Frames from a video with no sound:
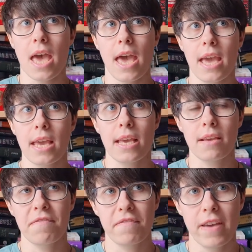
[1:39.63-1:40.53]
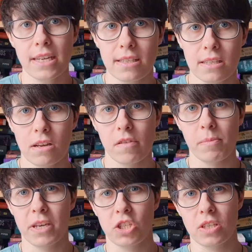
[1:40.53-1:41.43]
a fantasy novel
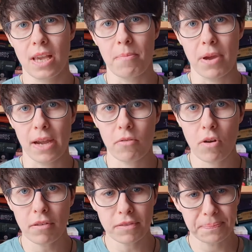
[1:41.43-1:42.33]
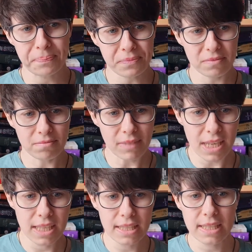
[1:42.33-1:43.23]
by Josiah Bancroft.
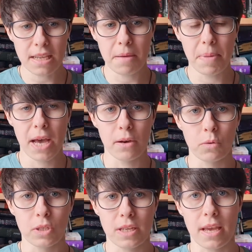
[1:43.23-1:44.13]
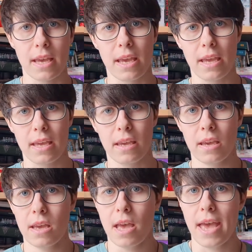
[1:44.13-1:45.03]
It's about a
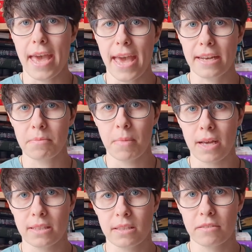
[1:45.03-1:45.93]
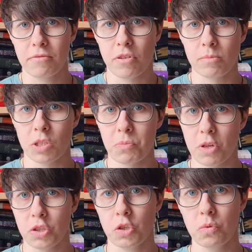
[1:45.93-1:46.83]
headmaster from a
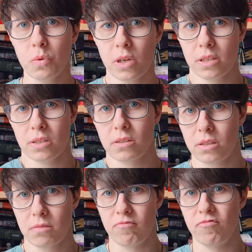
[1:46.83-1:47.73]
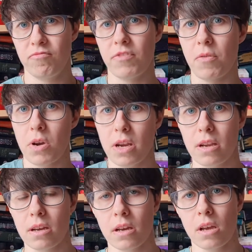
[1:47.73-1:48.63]
small school in a
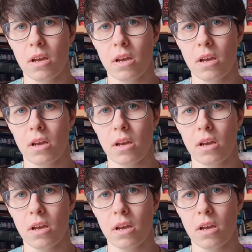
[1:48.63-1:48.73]
very